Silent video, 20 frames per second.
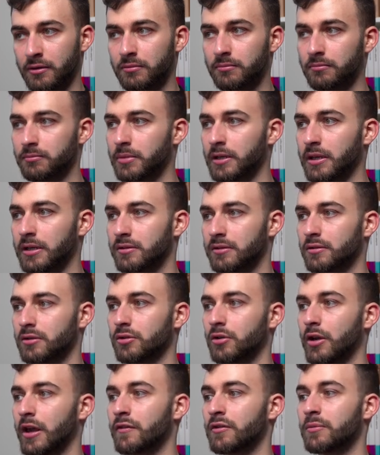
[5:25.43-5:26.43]
but
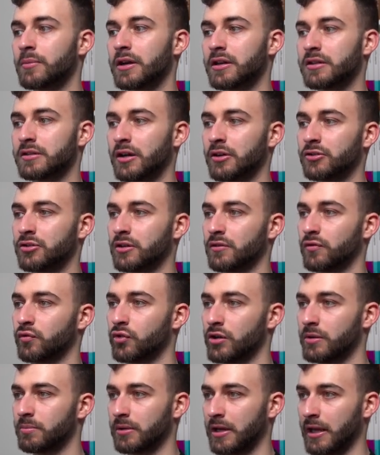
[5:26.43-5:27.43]
everybody starts on a
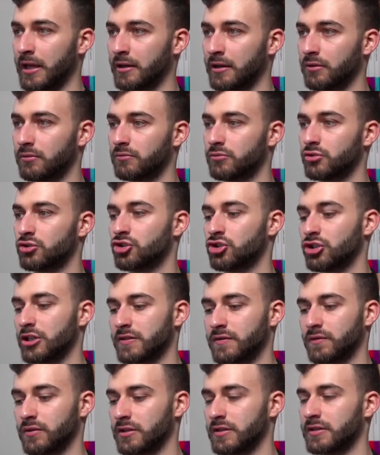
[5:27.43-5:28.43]
free plan just
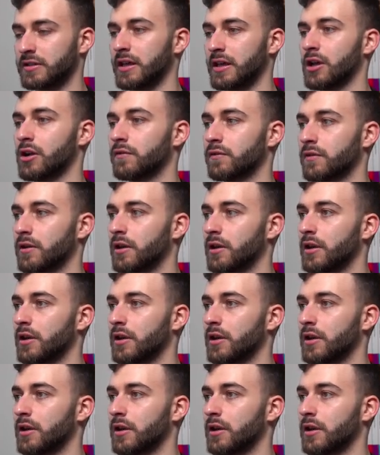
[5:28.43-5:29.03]
for the sake of